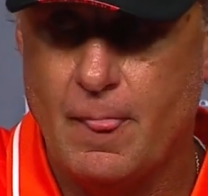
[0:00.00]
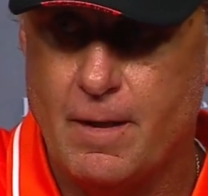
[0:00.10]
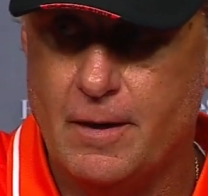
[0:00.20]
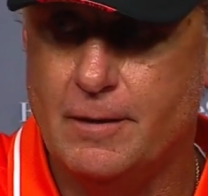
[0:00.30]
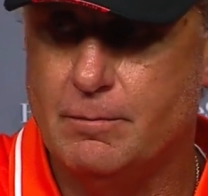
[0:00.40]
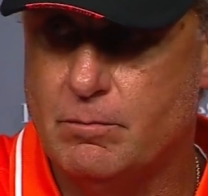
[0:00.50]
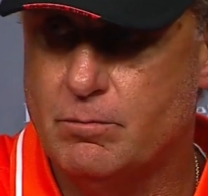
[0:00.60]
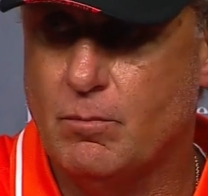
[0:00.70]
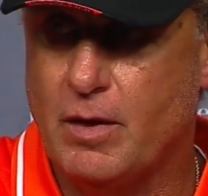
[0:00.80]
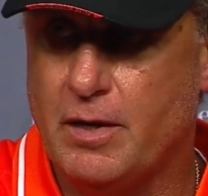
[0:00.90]
and
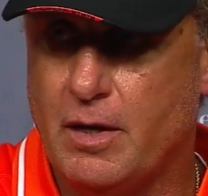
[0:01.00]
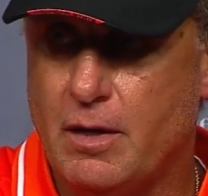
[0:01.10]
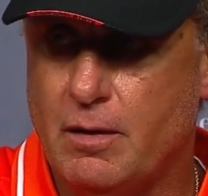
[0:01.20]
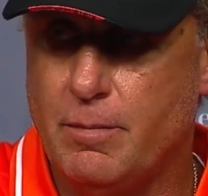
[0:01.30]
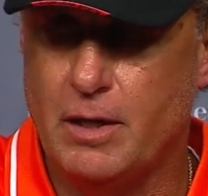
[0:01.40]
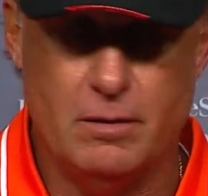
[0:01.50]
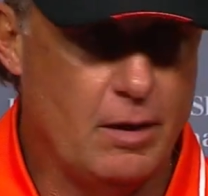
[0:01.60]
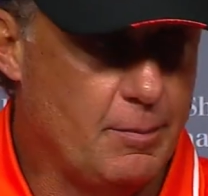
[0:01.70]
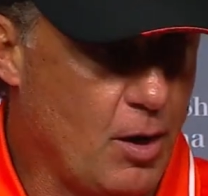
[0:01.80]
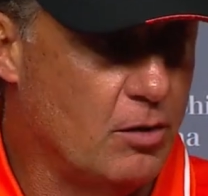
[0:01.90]
I
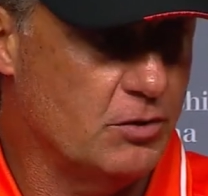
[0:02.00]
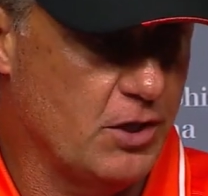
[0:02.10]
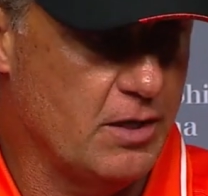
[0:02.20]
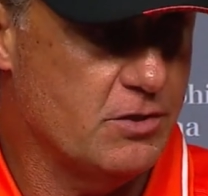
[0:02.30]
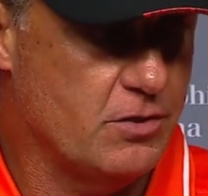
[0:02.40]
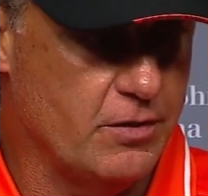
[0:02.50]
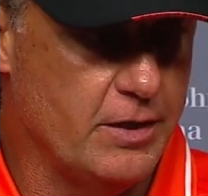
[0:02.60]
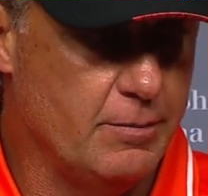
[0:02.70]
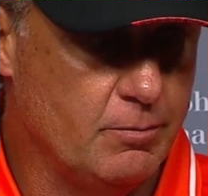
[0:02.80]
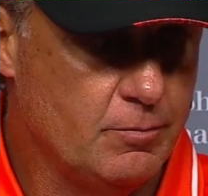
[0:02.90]
apologize to
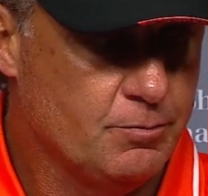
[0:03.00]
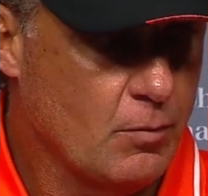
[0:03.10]
them.